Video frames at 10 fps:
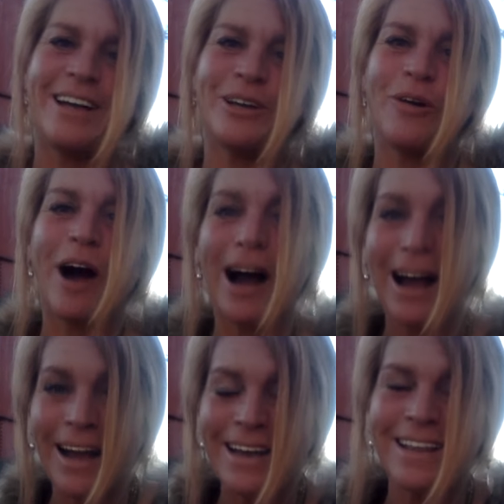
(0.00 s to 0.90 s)
I know
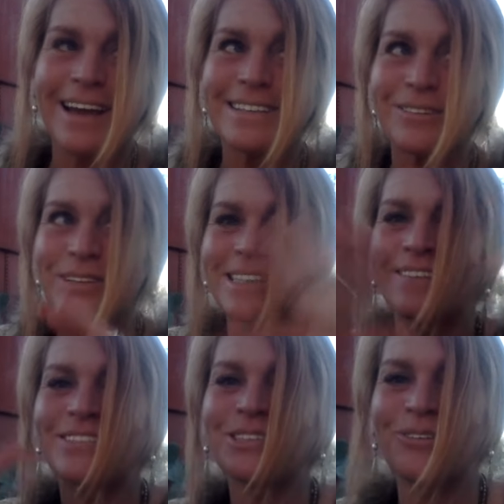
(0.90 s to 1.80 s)
I like to always
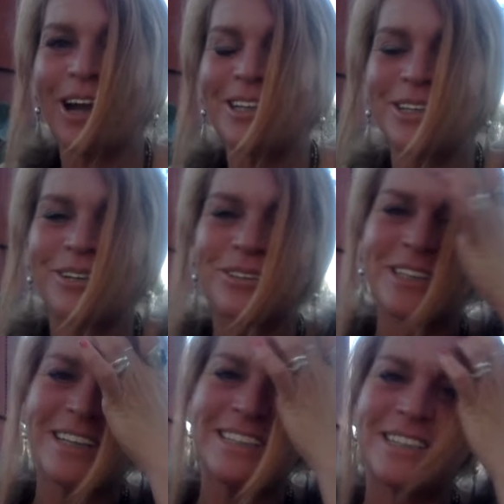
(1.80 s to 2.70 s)
have this grandiose
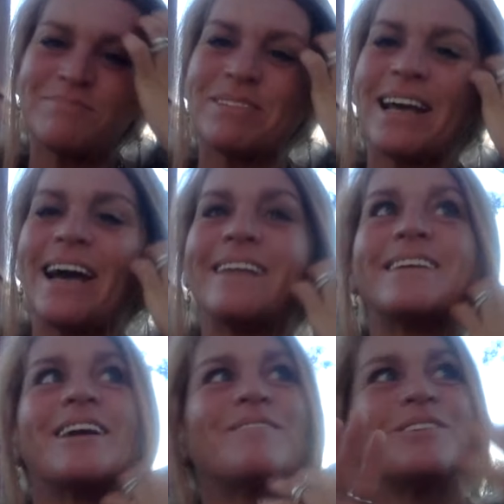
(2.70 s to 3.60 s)
idea and plan
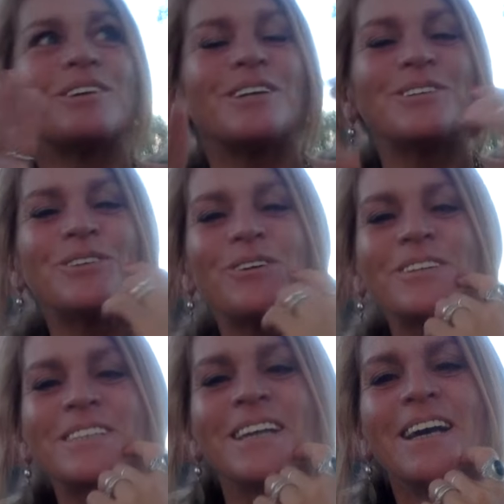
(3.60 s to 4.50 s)
that I'm looking
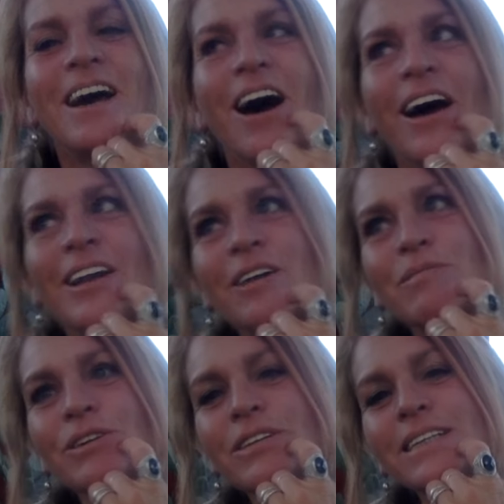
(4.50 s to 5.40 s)
towards. And I'm
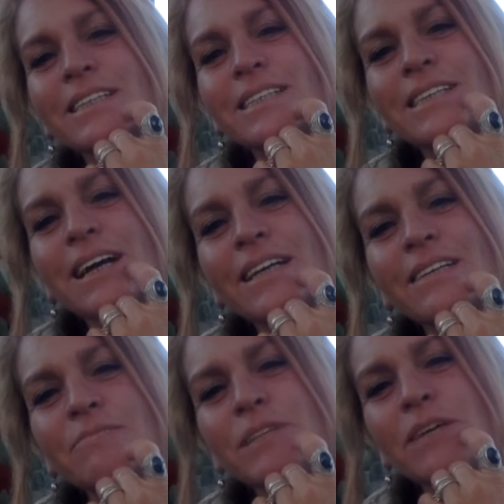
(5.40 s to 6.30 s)
learning to kind
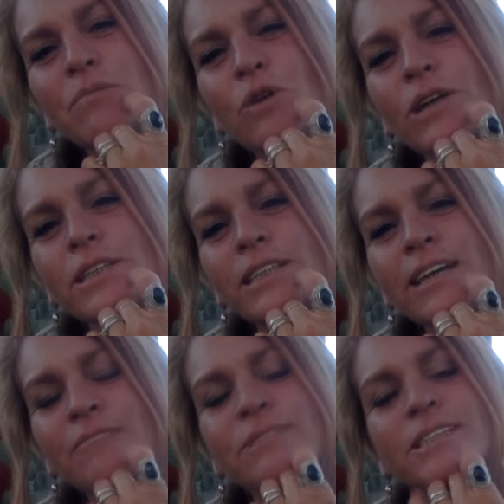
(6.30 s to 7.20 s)
of get more
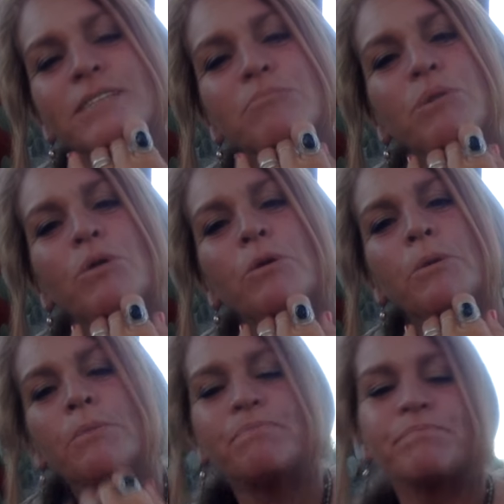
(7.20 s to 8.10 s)
content with simple,
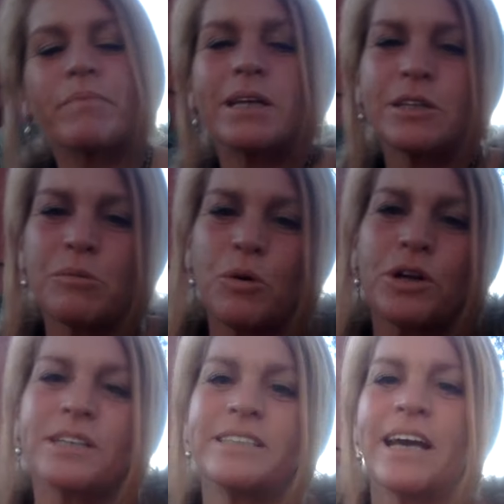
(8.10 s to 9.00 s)
a little more
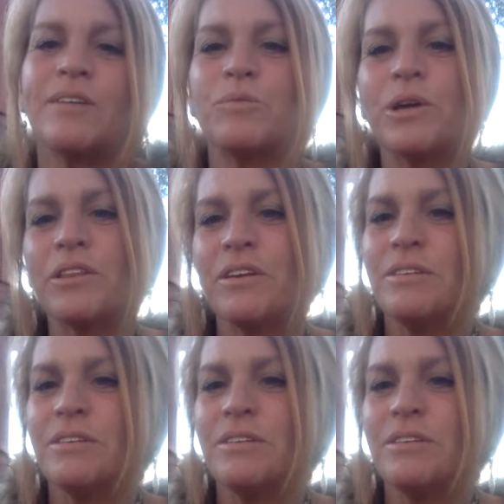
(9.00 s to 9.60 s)
content with